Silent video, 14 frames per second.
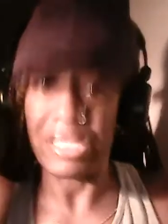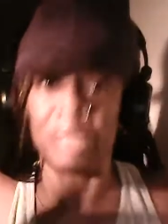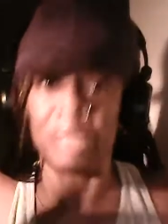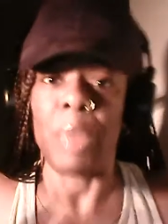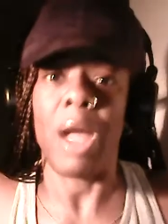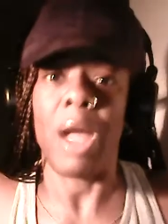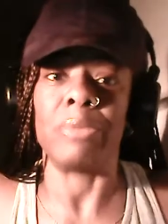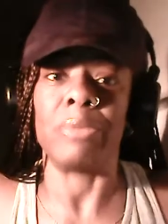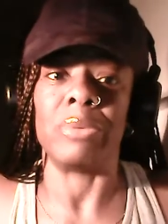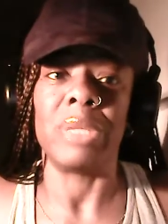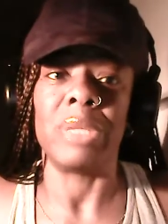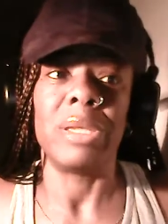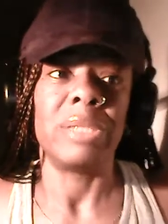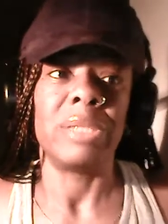
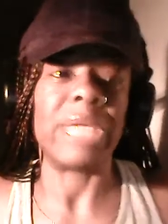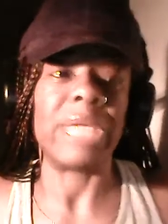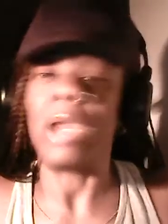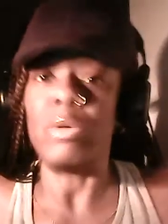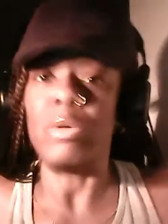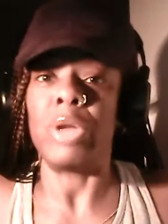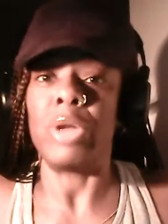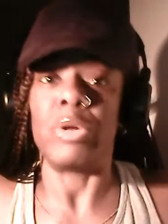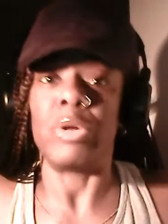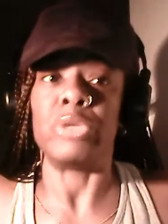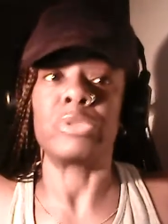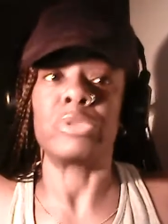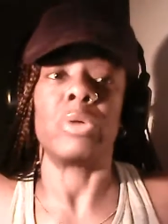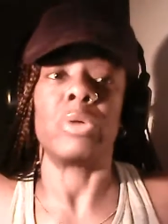problem. They don't know
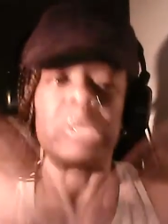you. So if